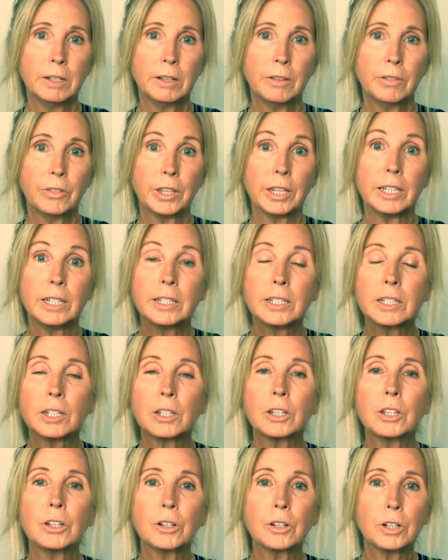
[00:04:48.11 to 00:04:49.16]
the
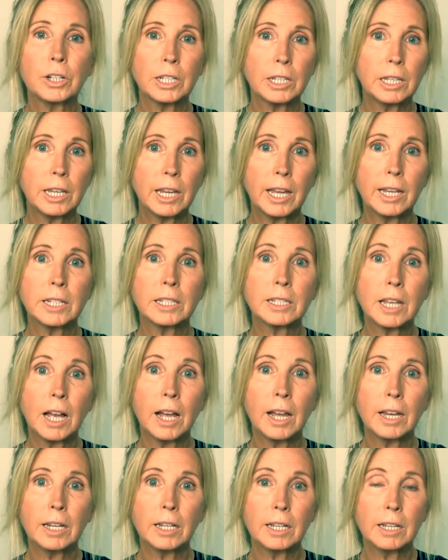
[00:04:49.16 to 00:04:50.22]
insecurity, the
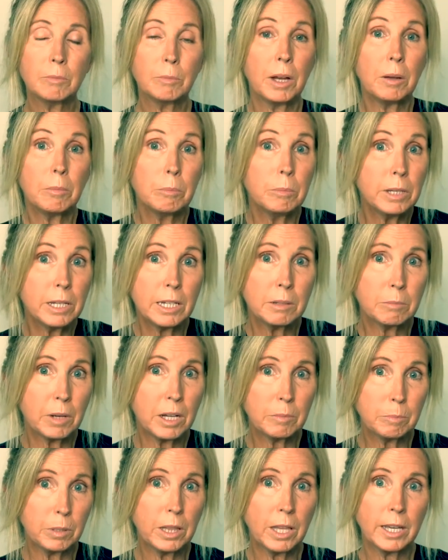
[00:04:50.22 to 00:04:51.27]
anxiety about me and my
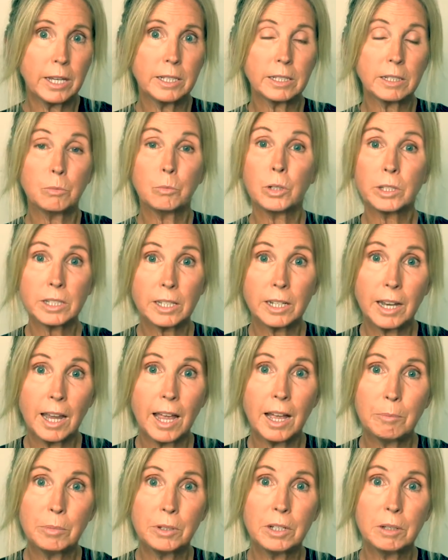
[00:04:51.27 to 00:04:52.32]
place and what's going to
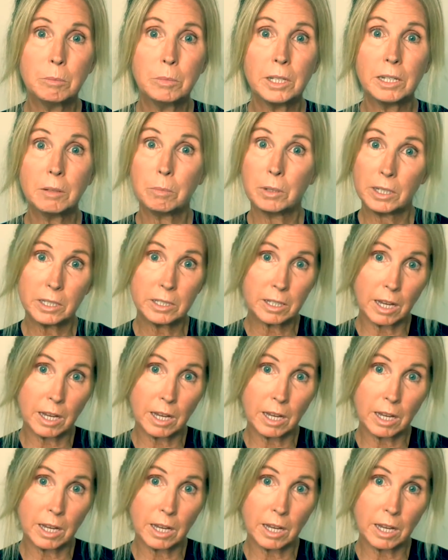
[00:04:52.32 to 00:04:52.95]
happen to me because